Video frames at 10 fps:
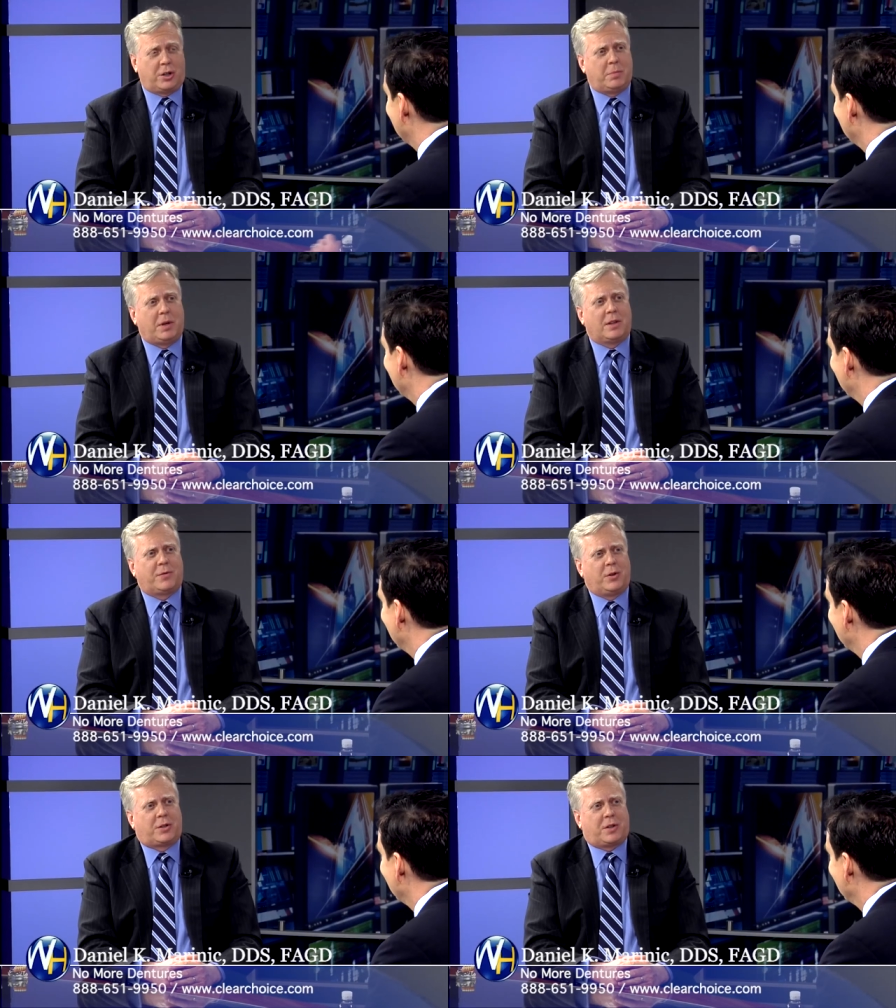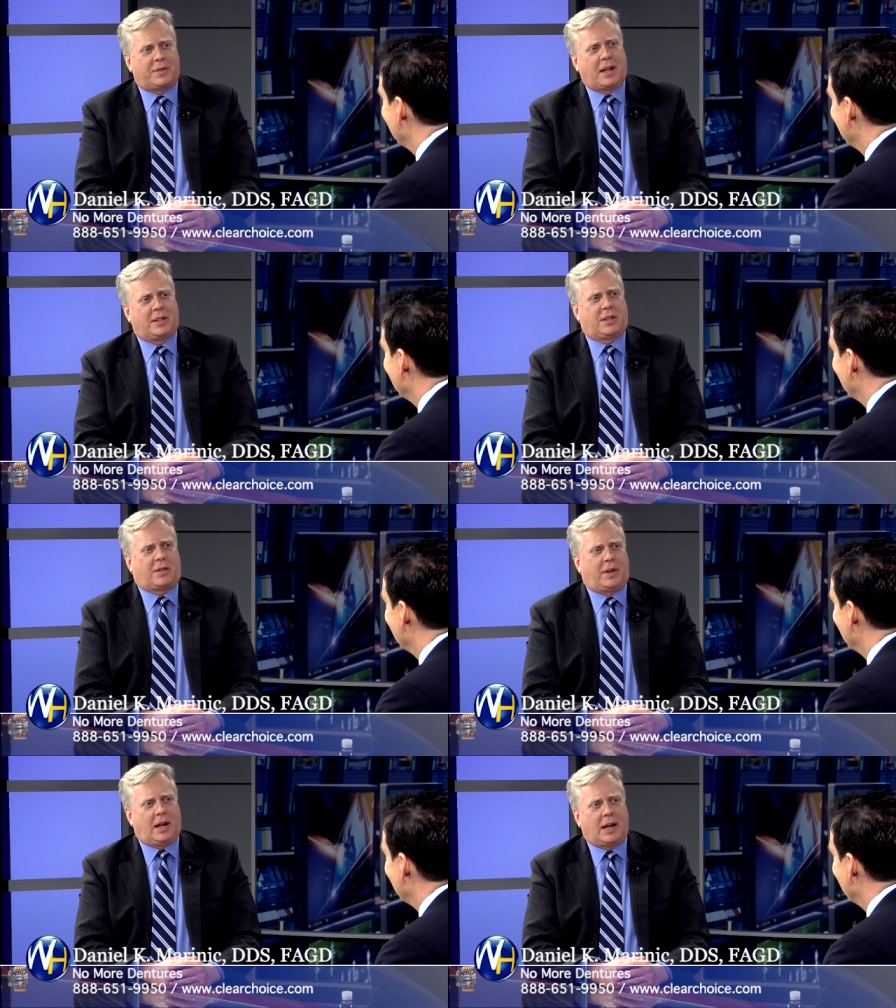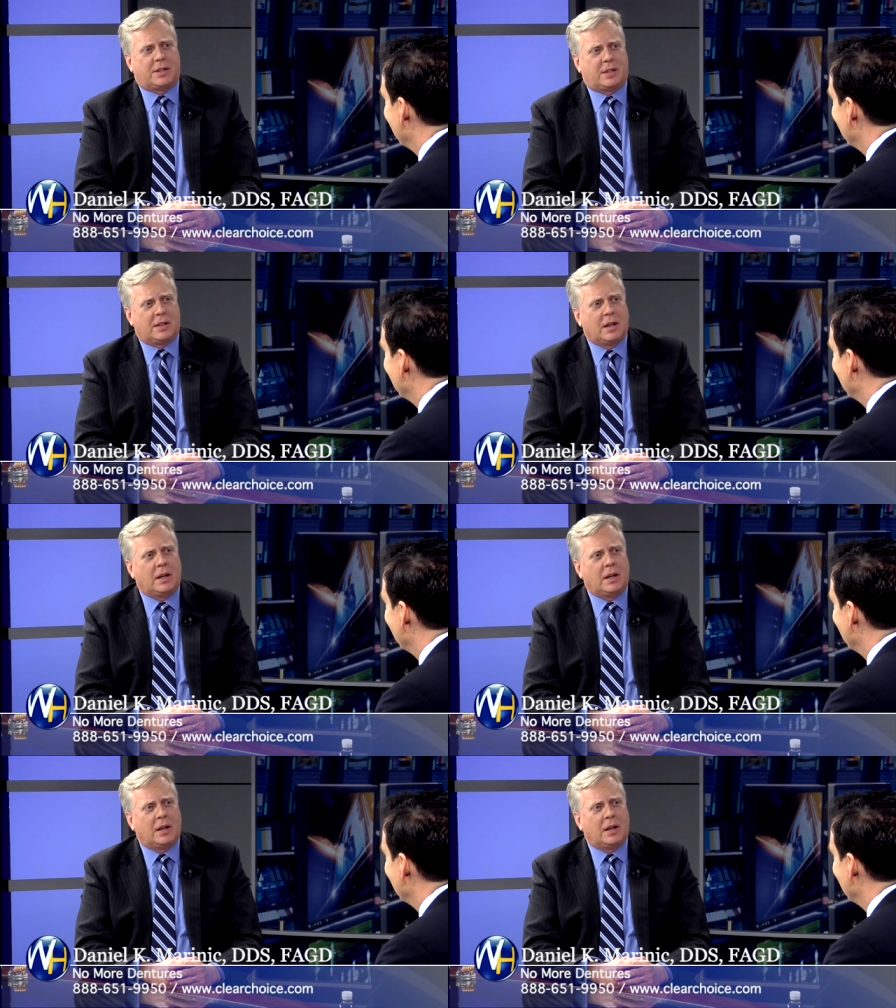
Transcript: should be the future of dentistry, yes.